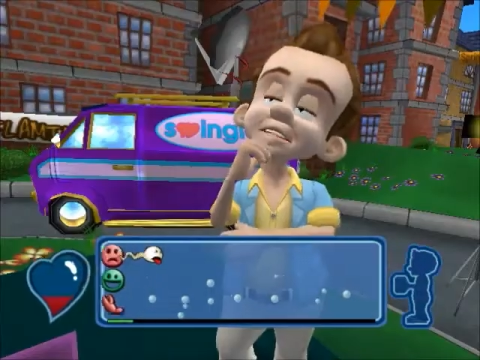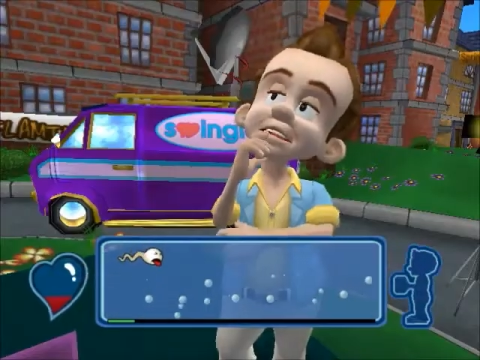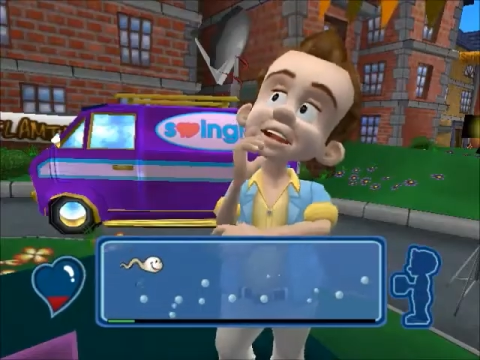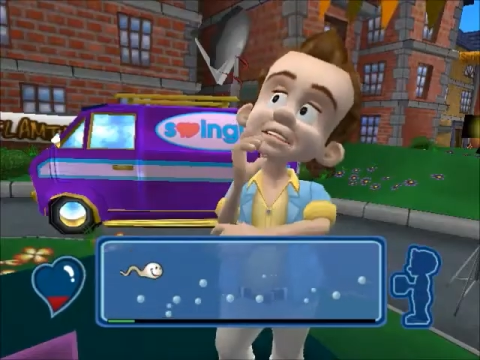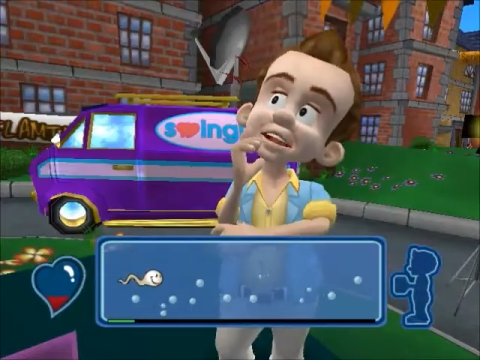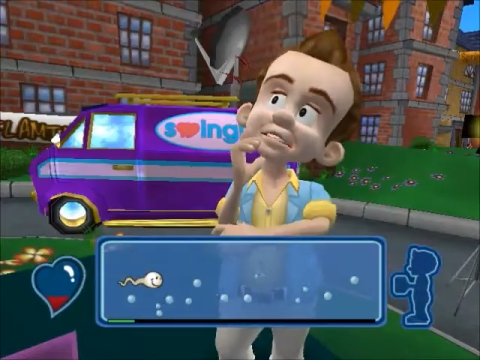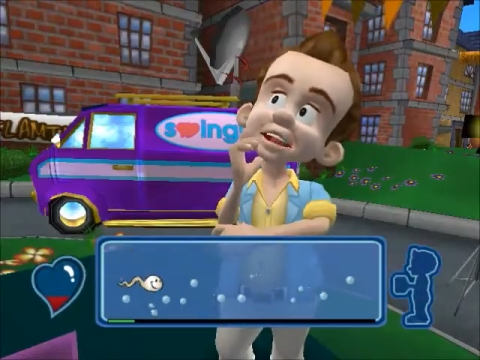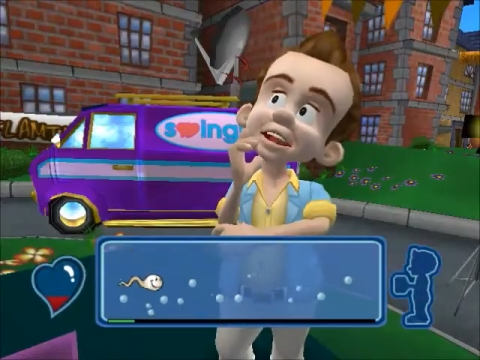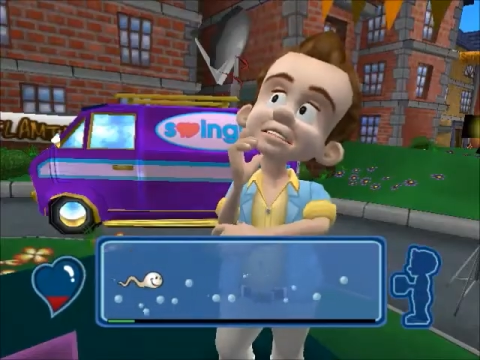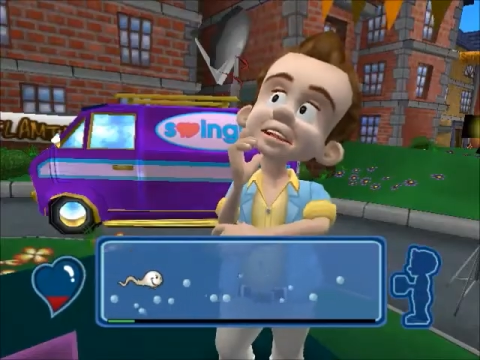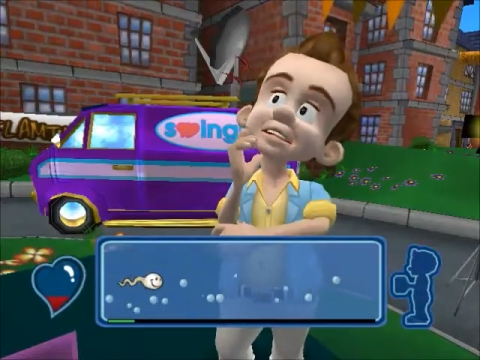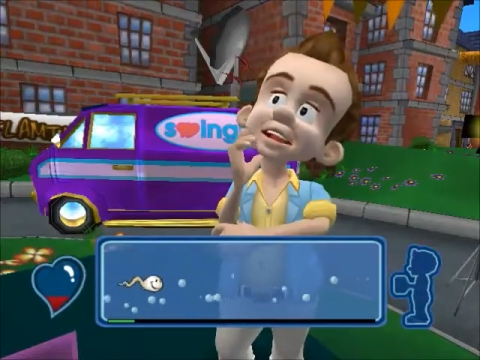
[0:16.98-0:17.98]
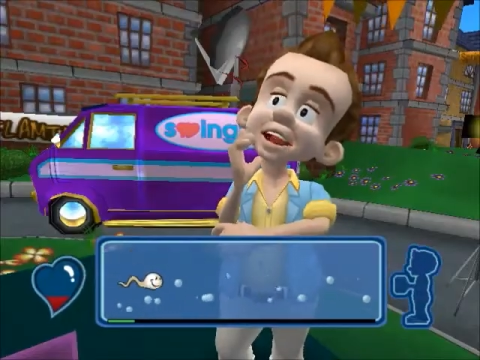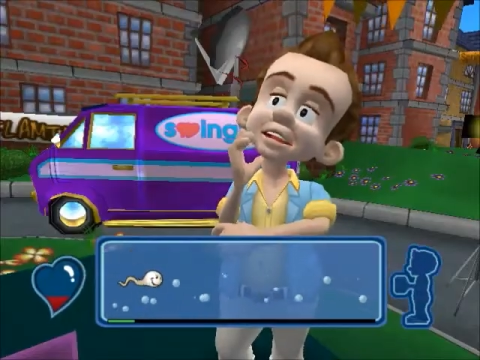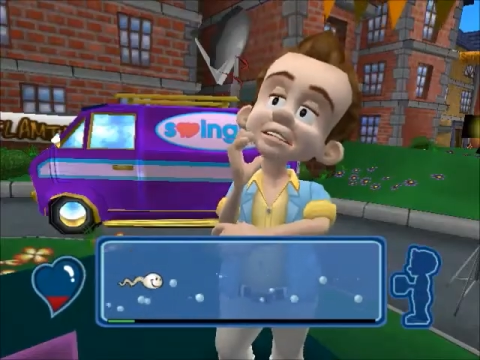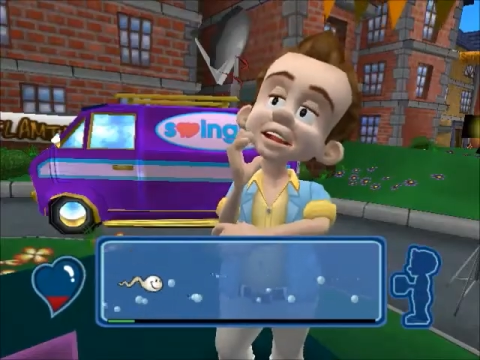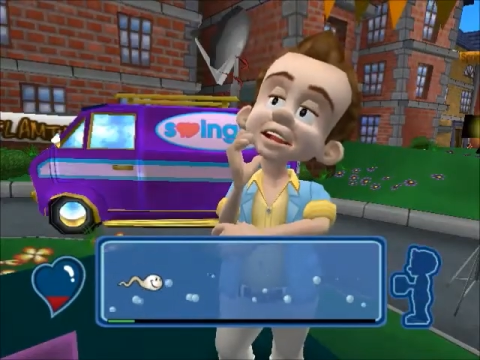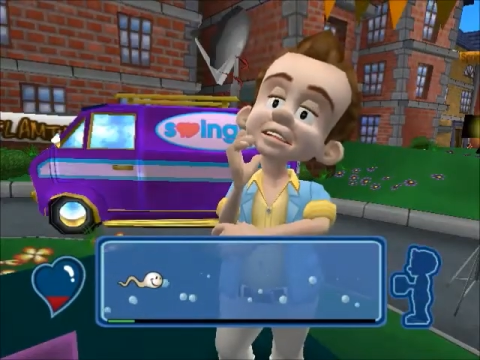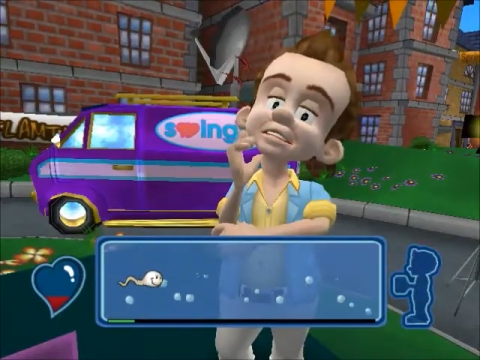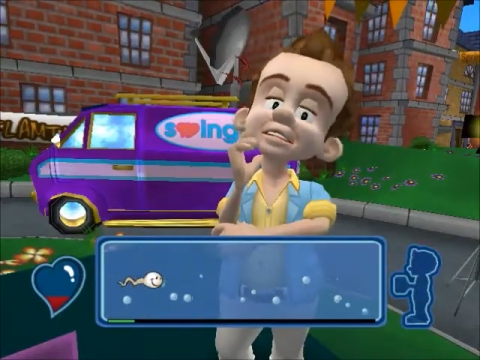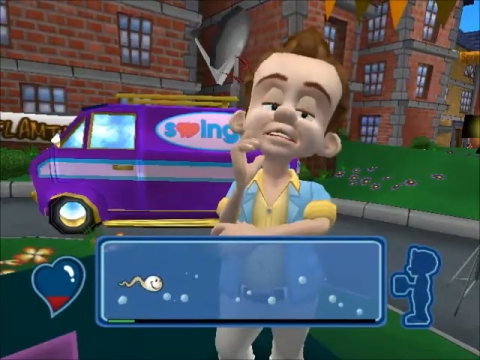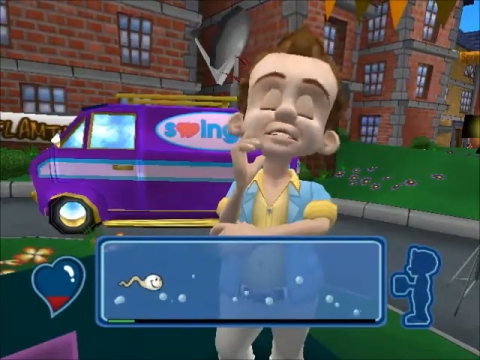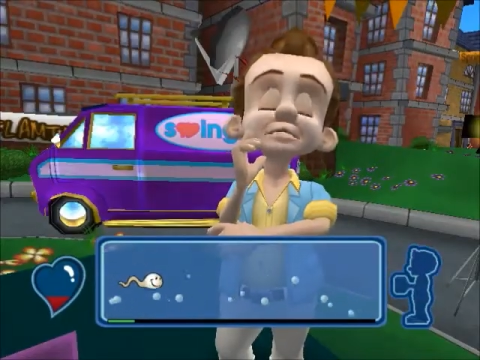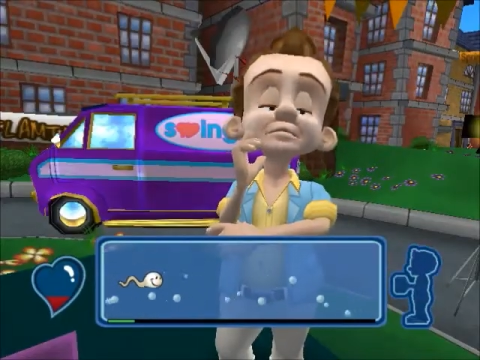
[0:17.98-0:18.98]
No, we have met before,
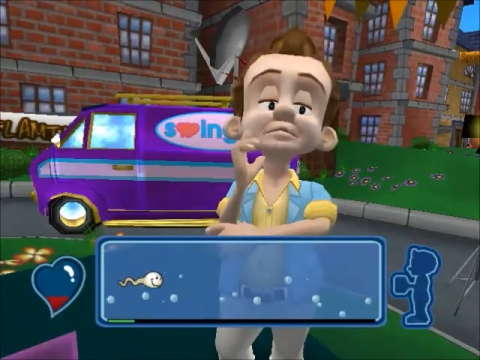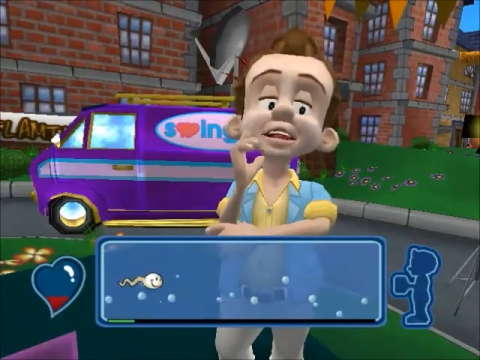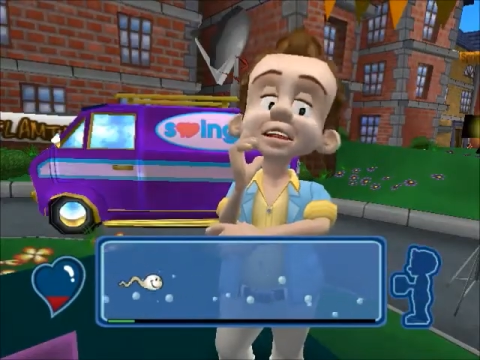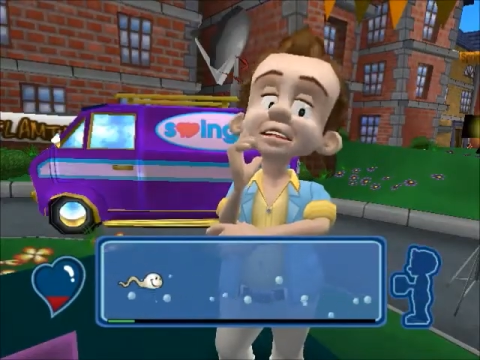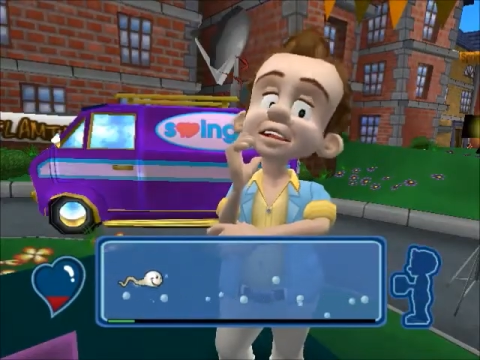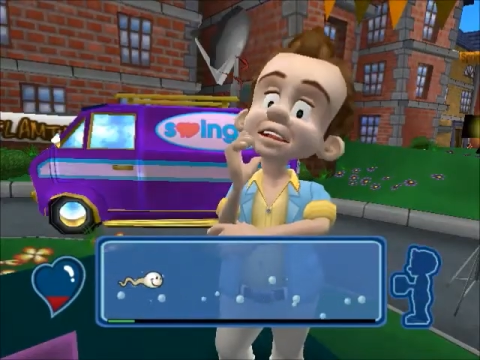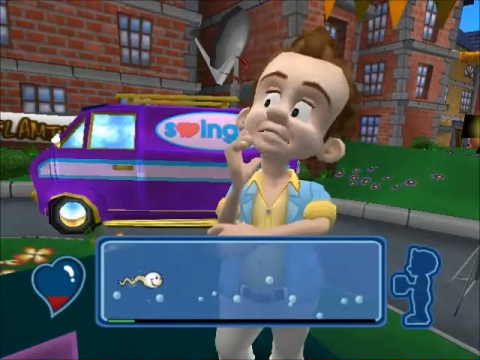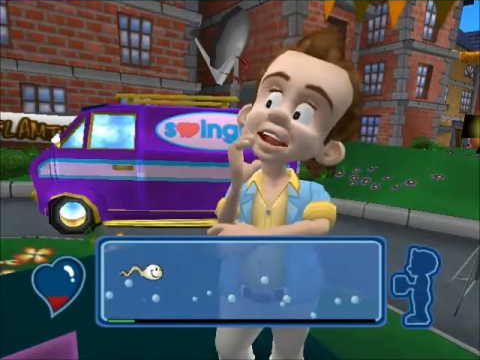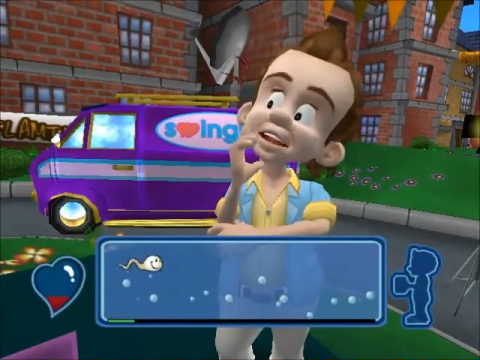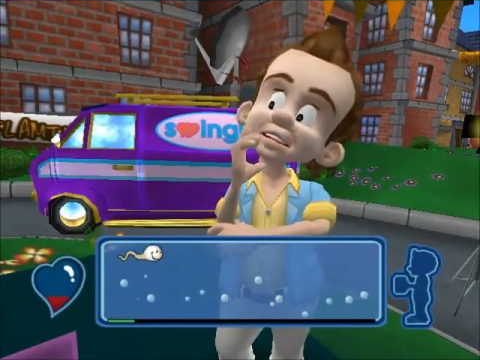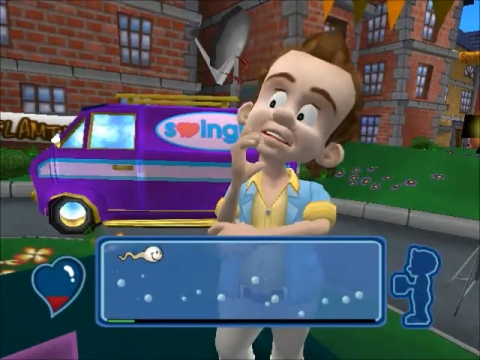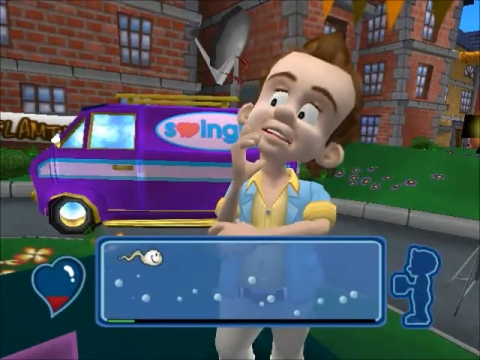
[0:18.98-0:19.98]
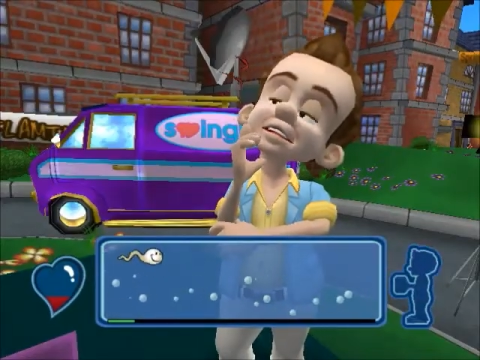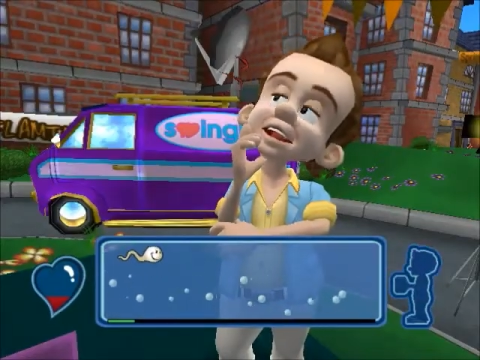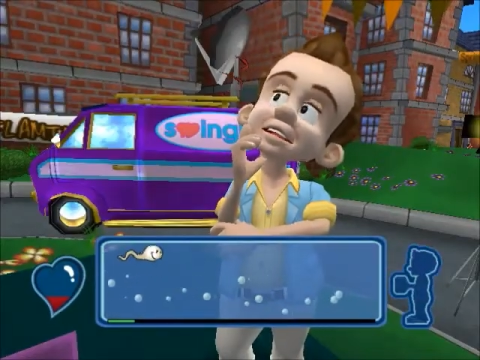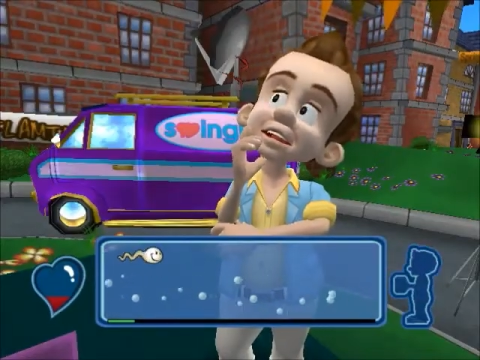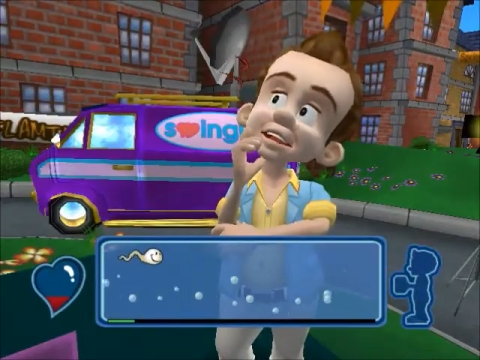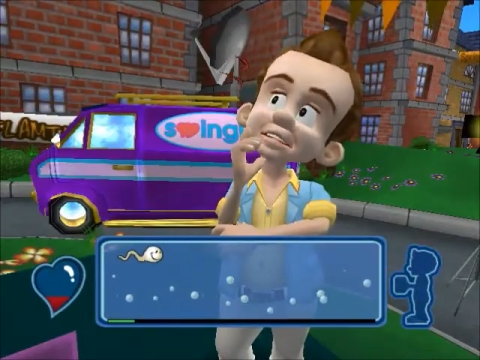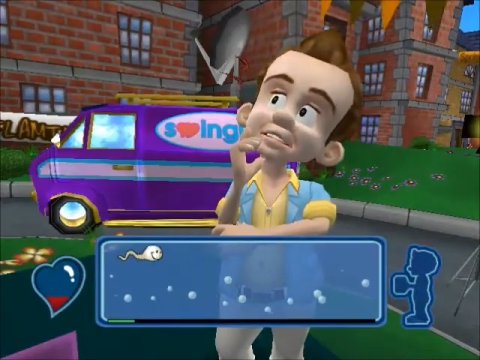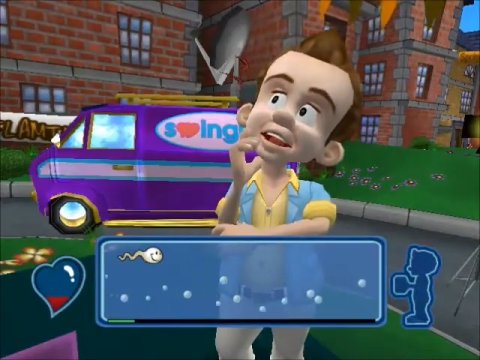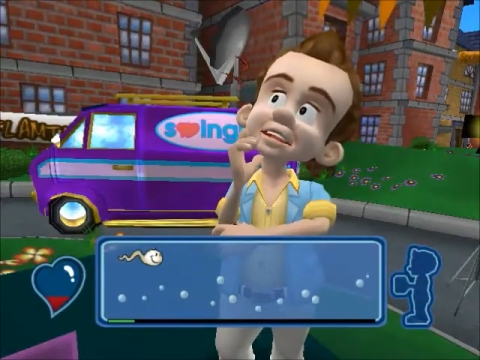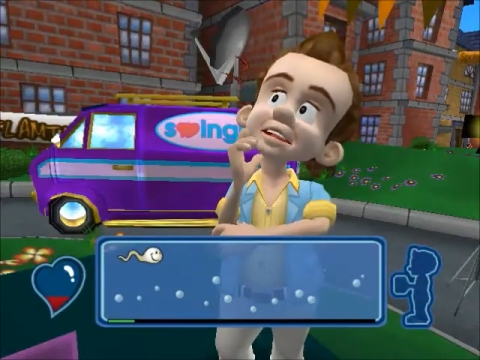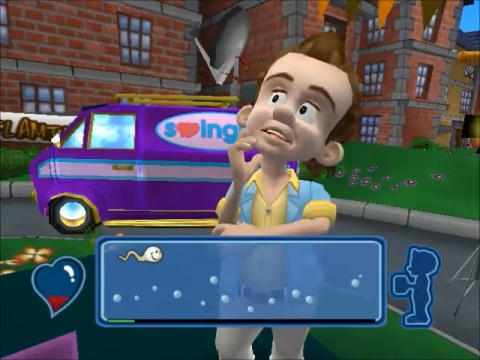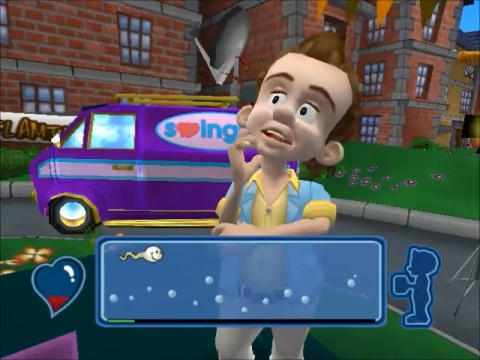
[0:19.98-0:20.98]
I'm sure of it. Maybe the,
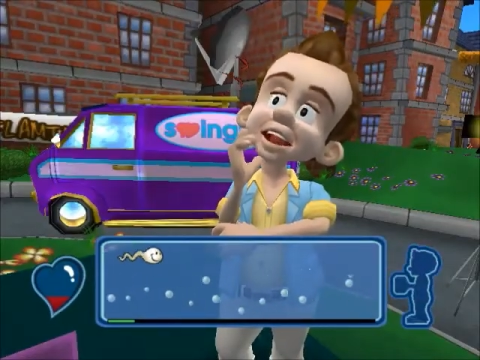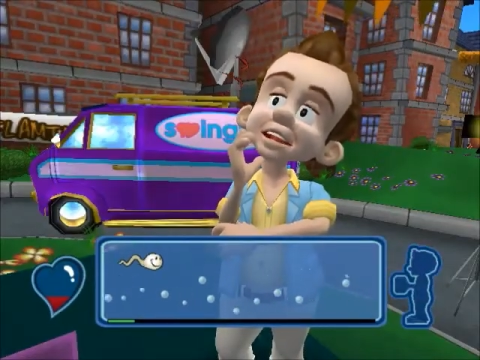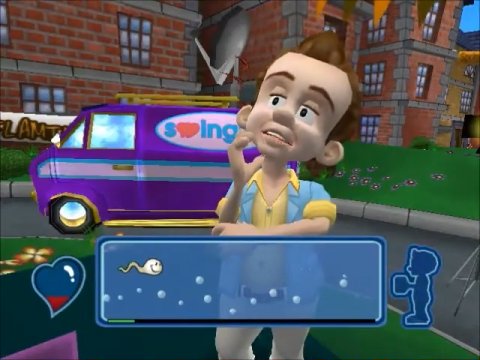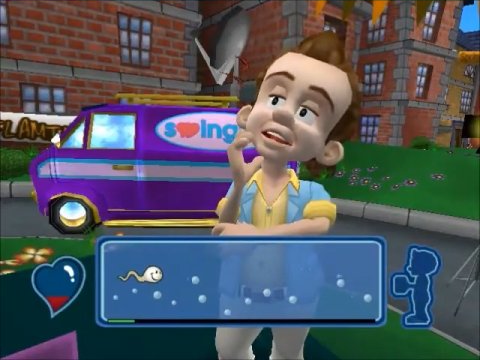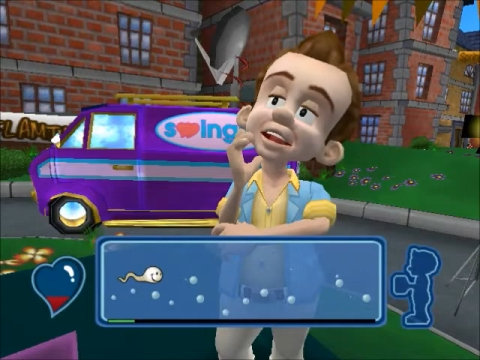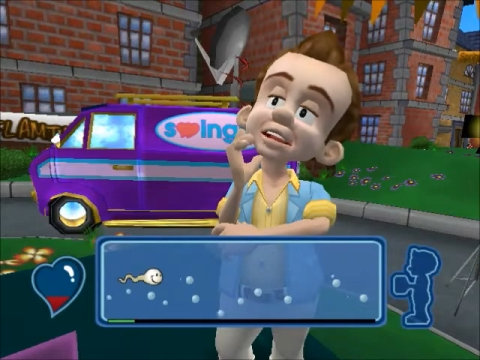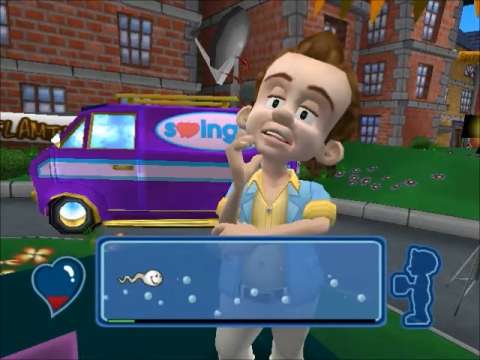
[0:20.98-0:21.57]
uh,